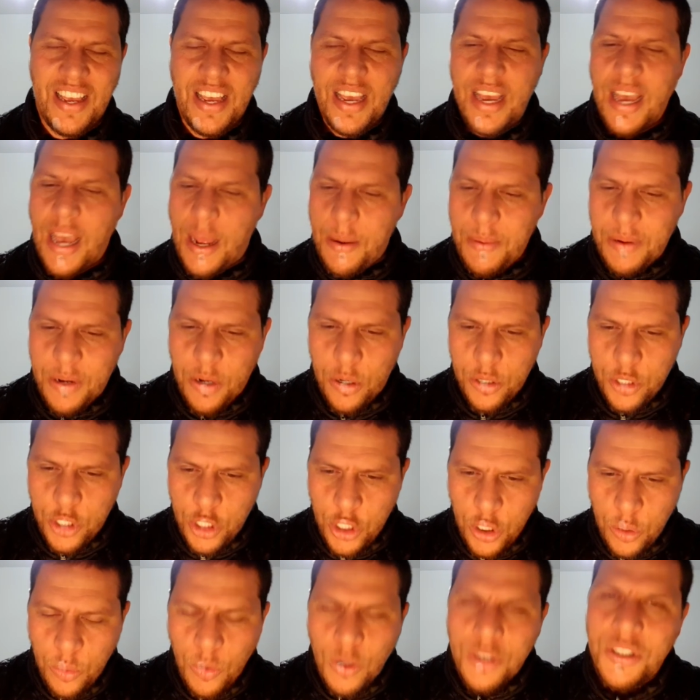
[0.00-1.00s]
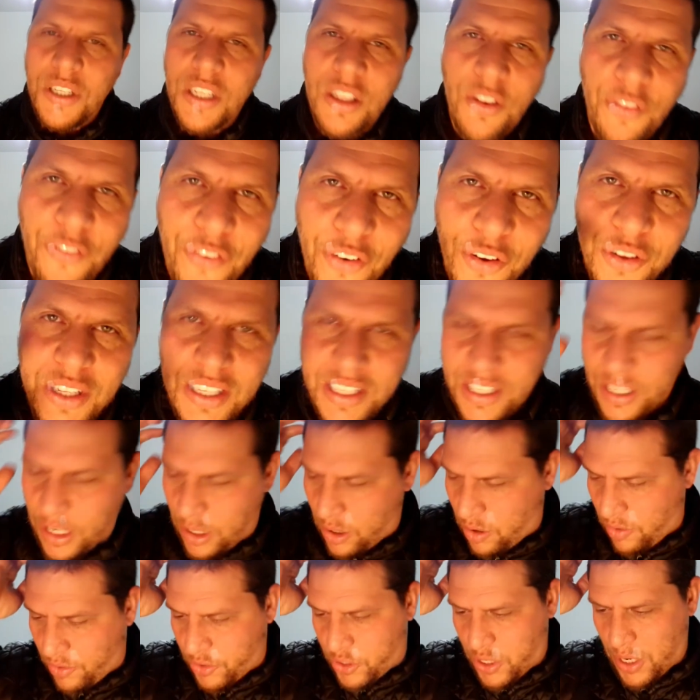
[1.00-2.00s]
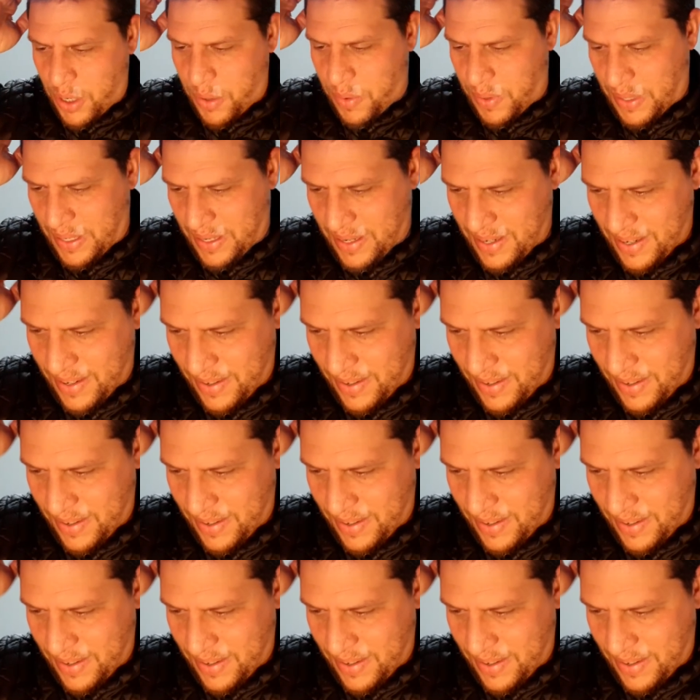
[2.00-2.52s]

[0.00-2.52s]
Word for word: and because you want it for the sake of sharing